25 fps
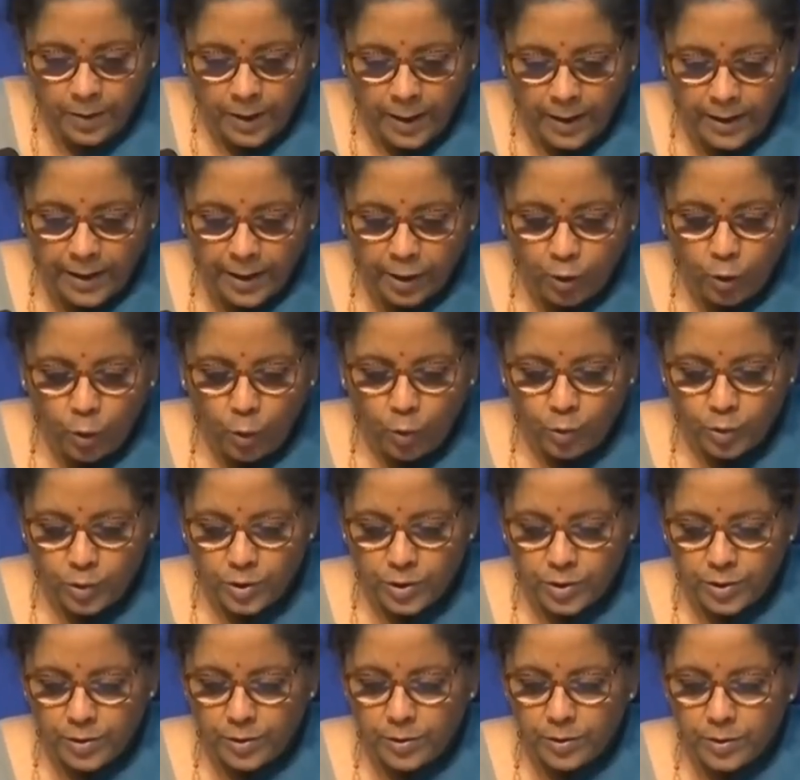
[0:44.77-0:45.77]
And I quote,
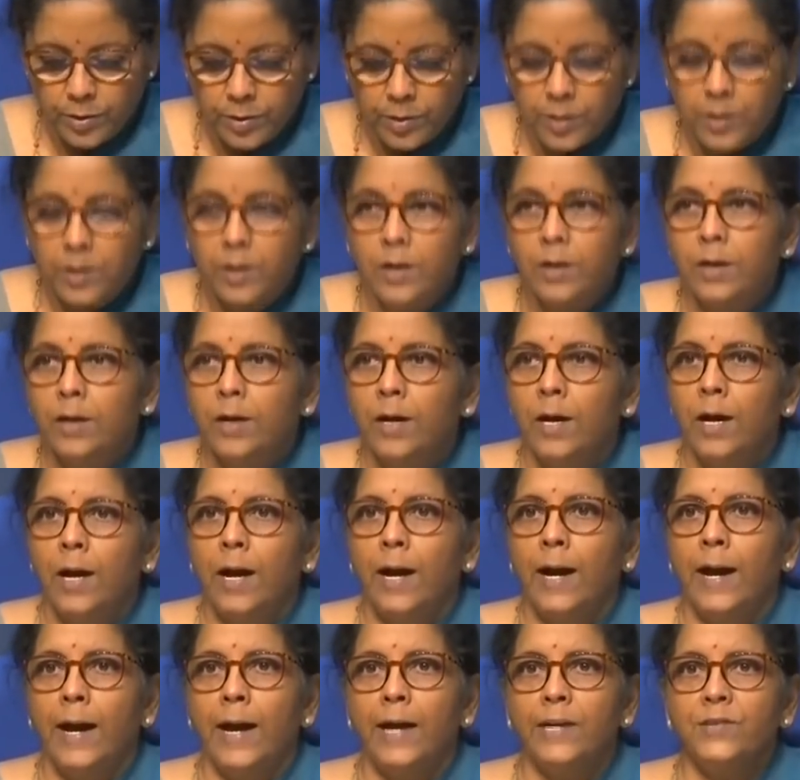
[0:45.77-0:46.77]

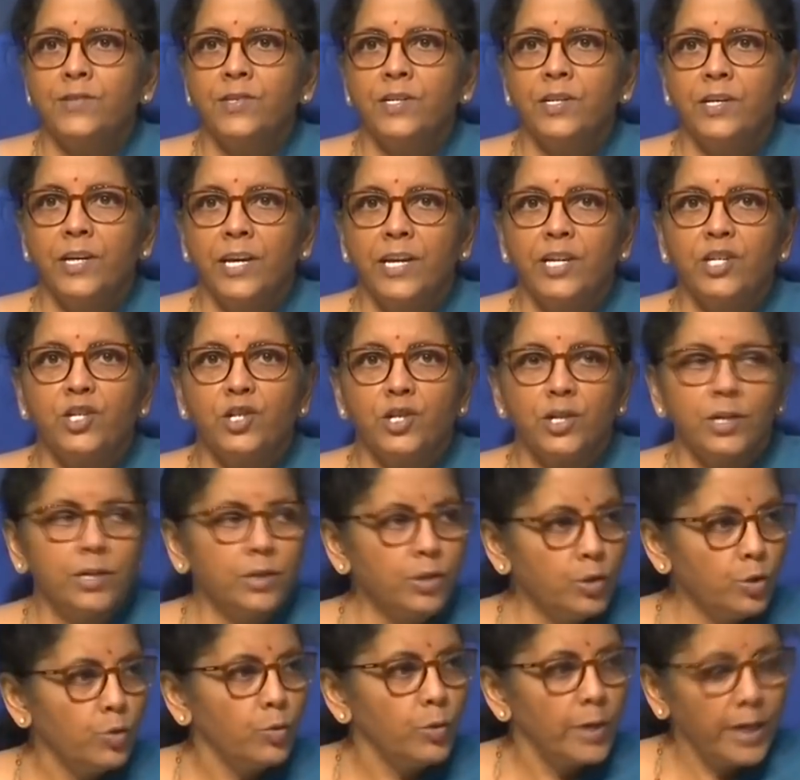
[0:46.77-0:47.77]
"As a
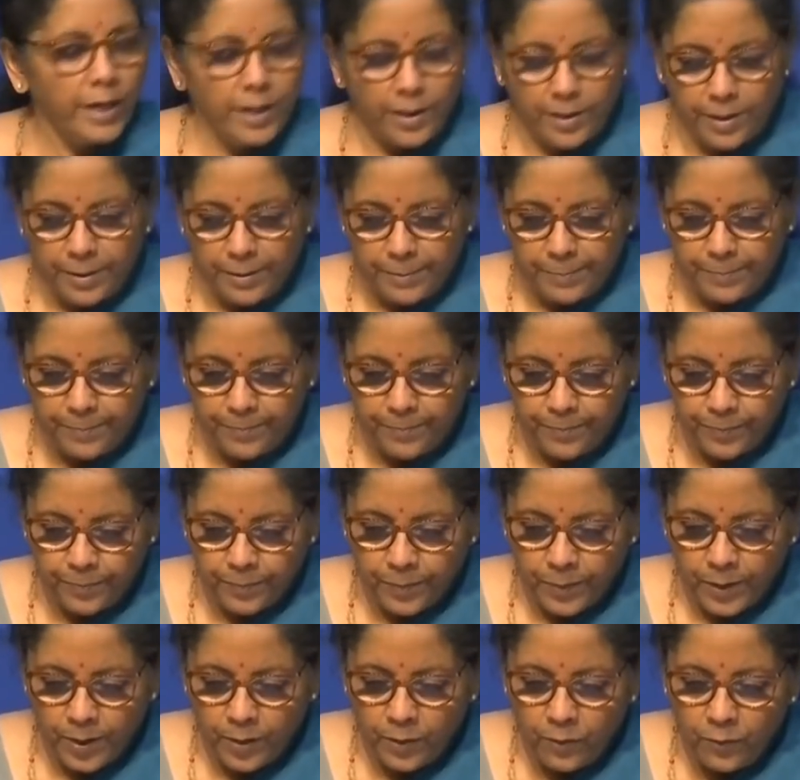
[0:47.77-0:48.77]
nation today,
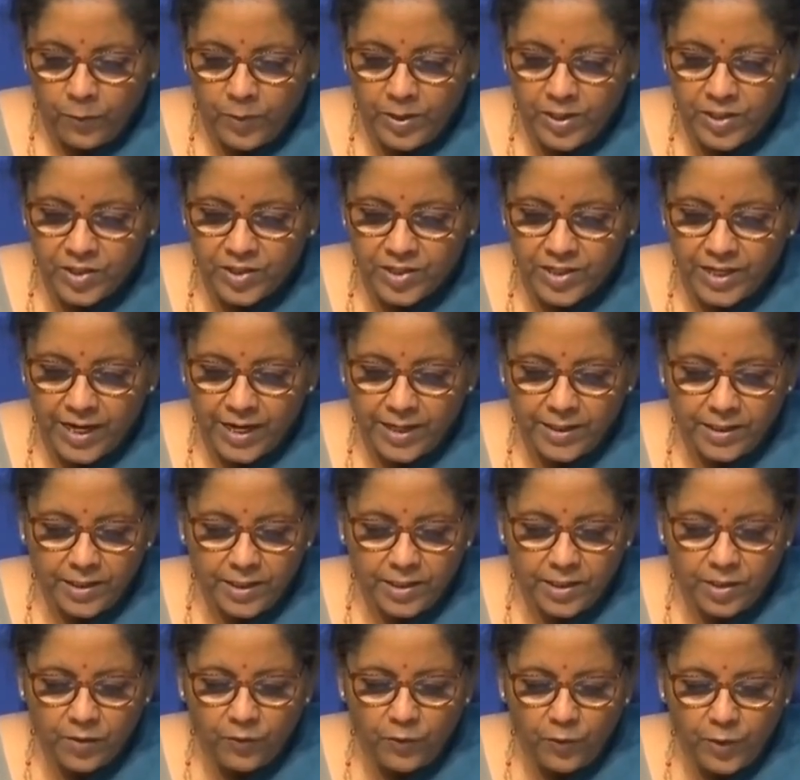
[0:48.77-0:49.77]
we stand
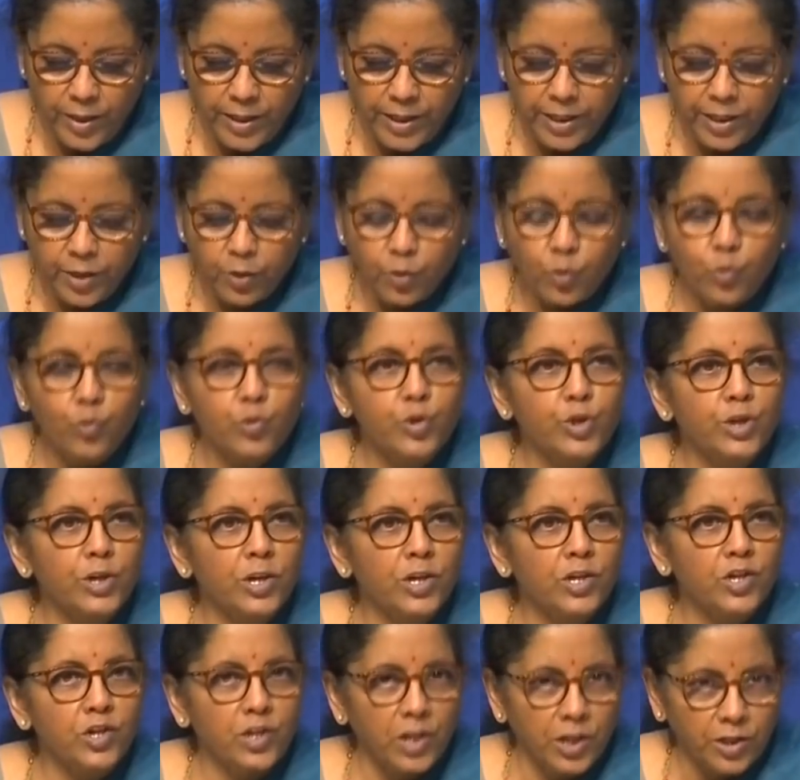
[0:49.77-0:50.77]
at a very
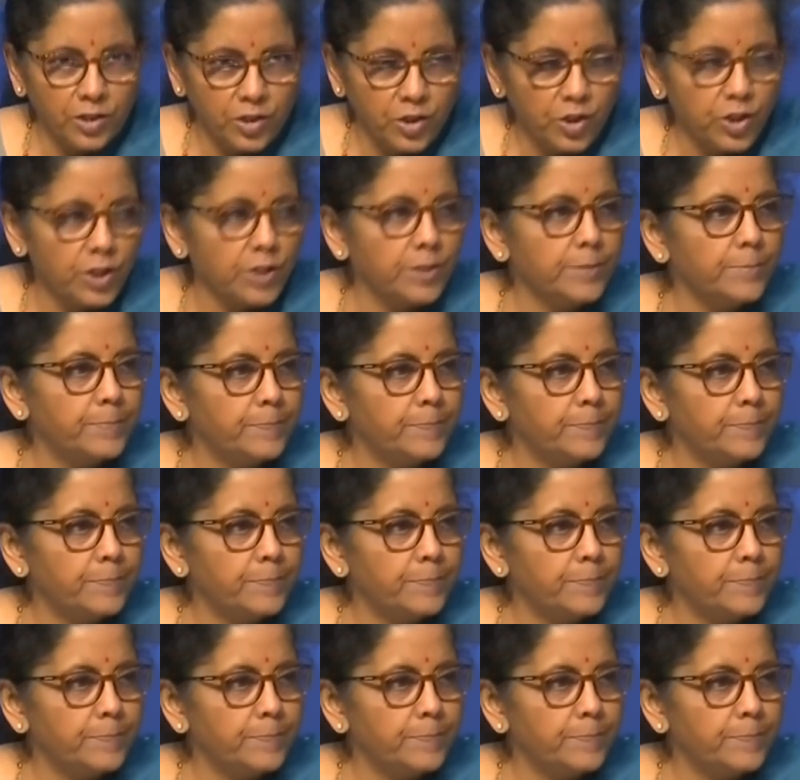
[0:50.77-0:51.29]
crucial juncture."